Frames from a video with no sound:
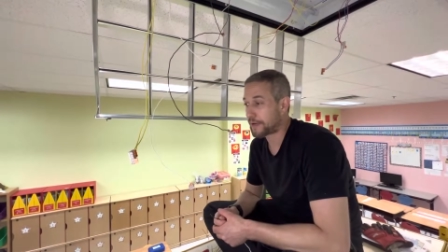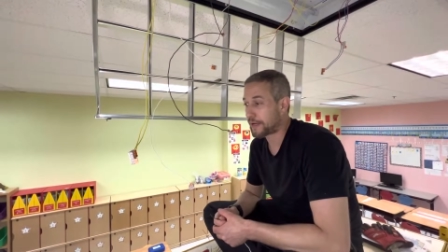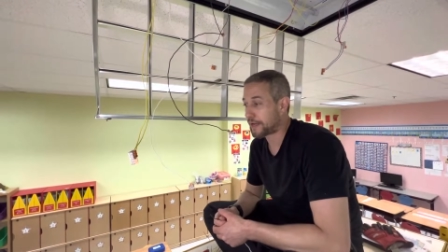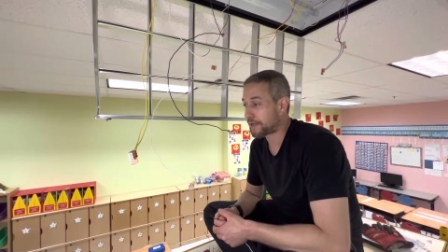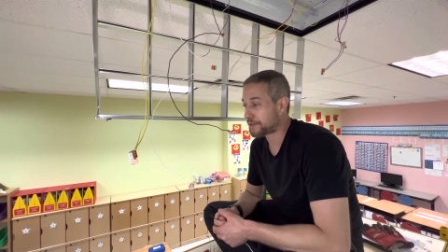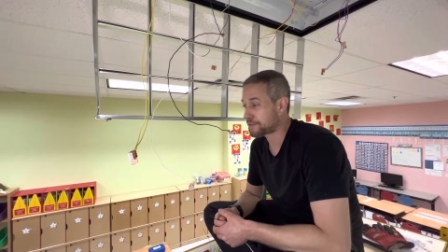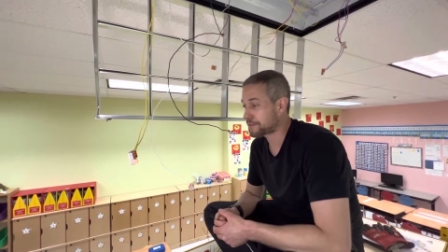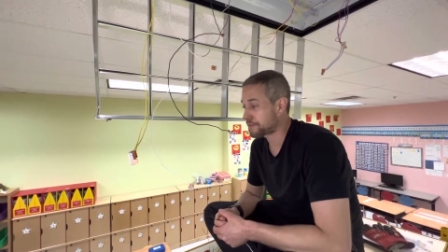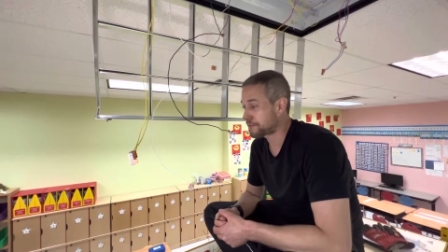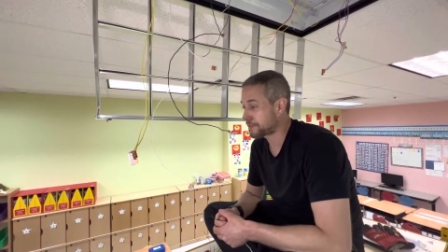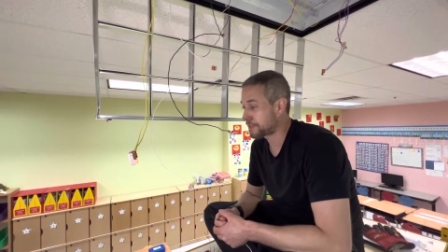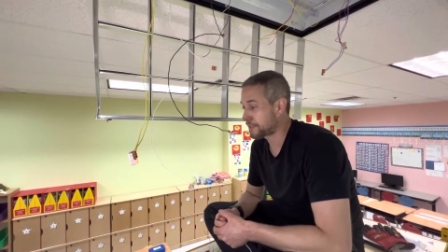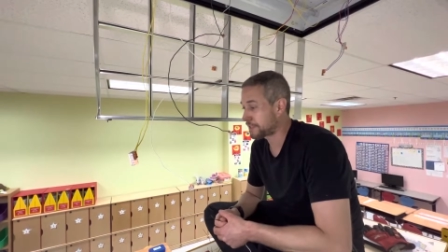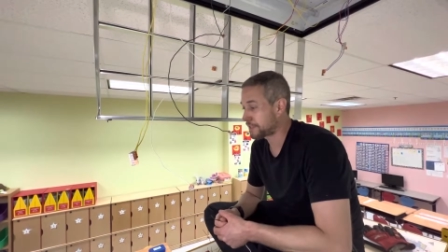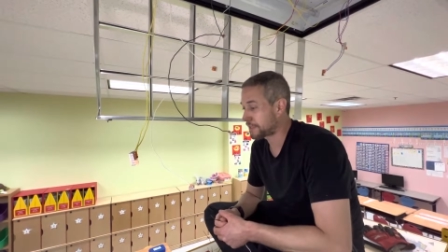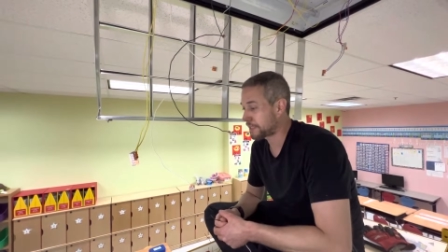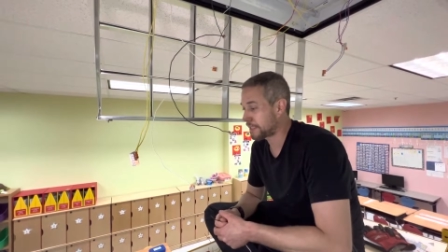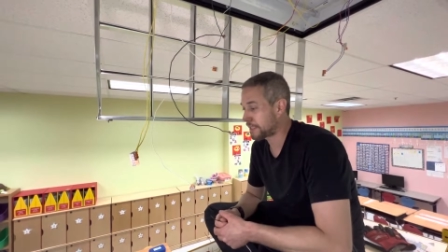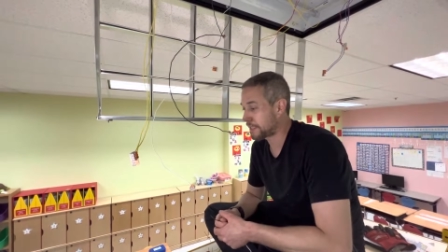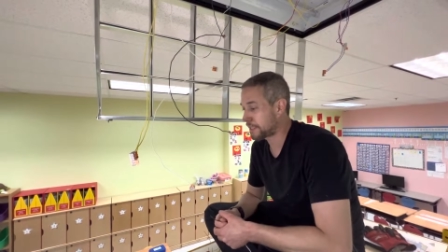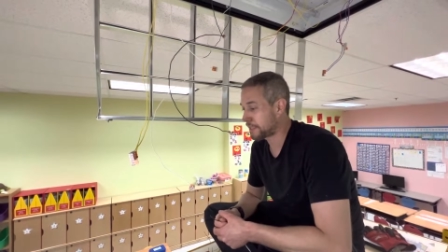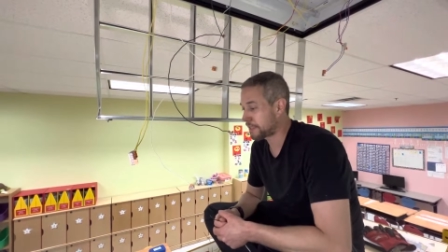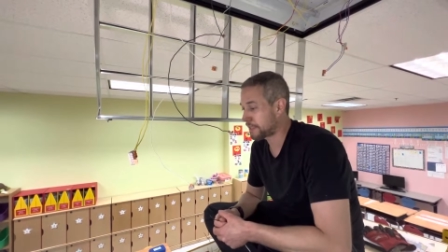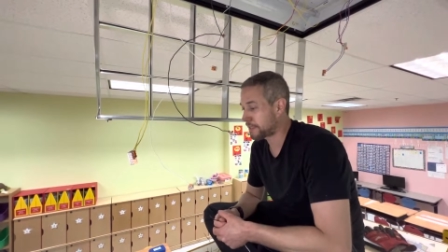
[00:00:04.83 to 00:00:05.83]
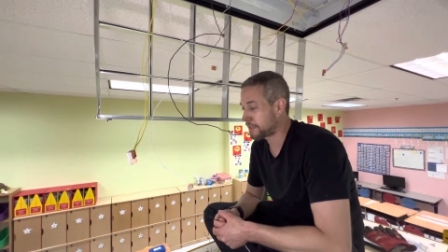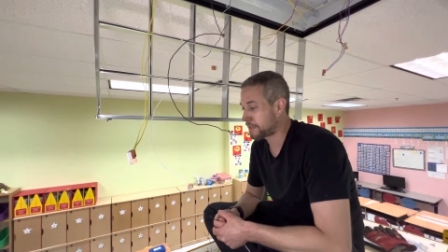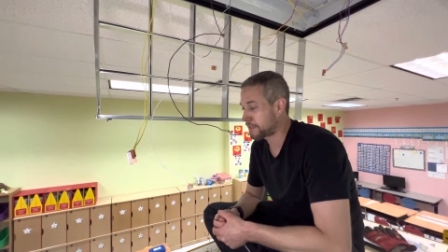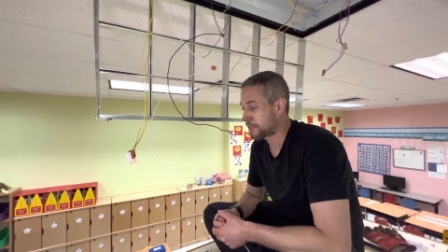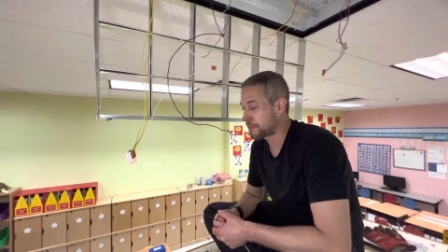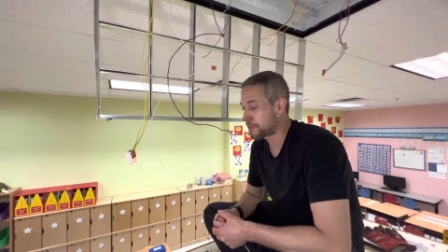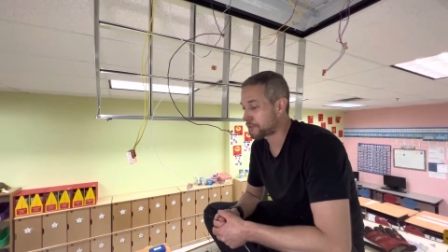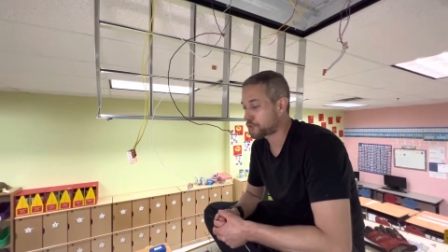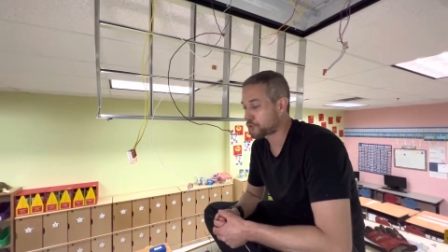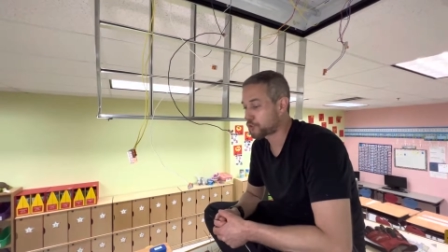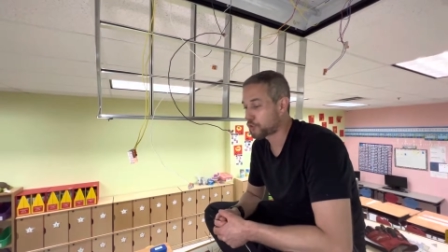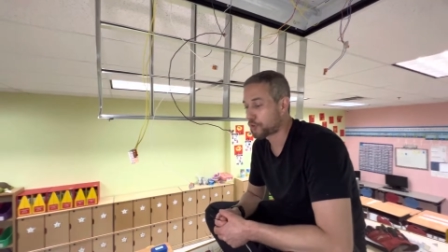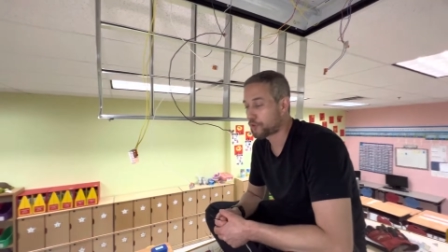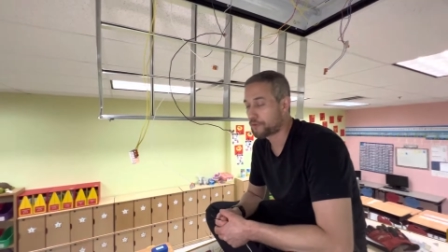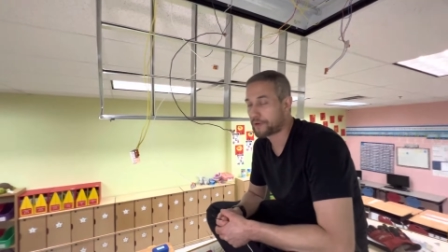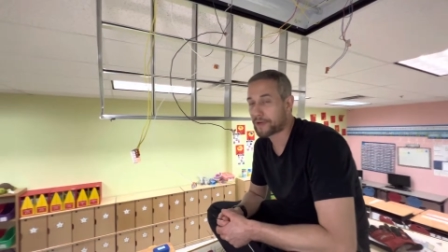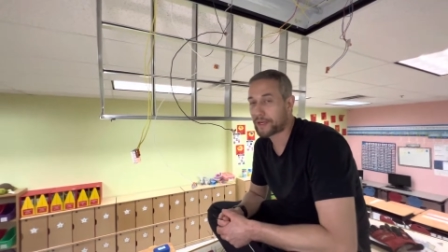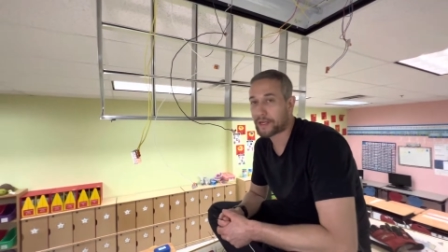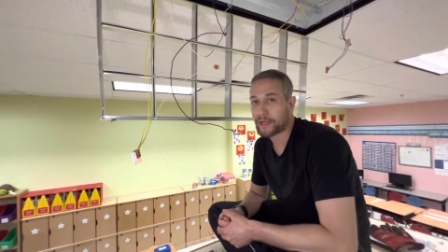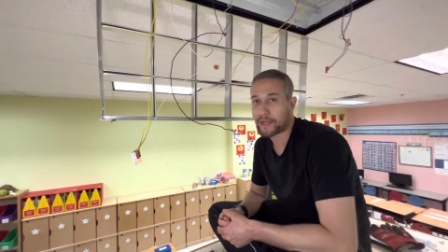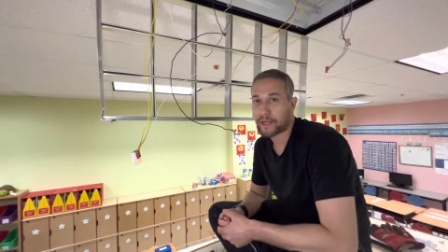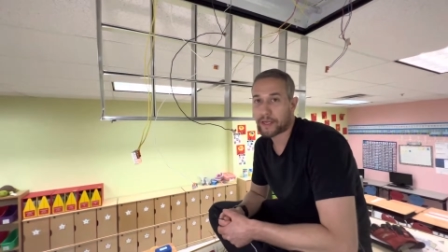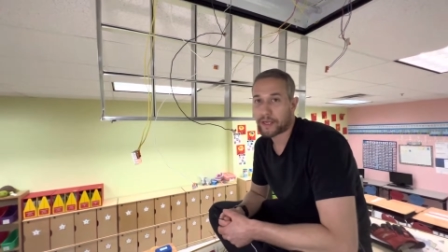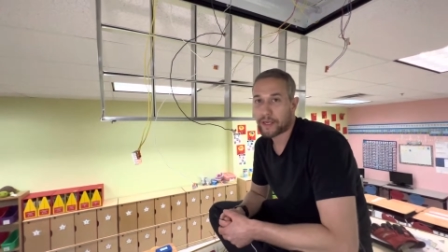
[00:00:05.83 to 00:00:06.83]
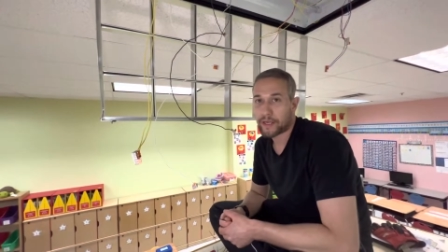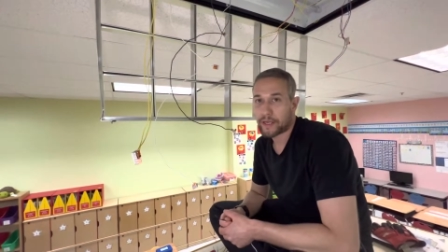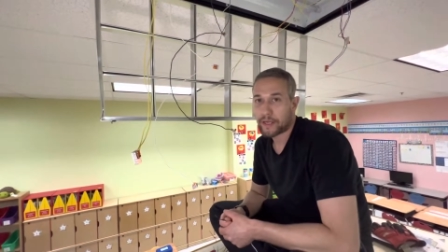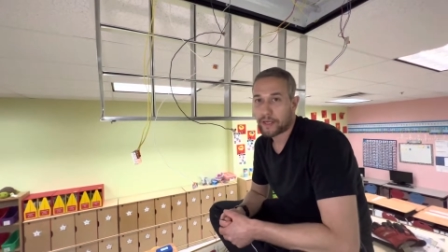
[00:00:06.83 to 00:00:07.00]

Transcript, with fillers: Actually, they they're showing,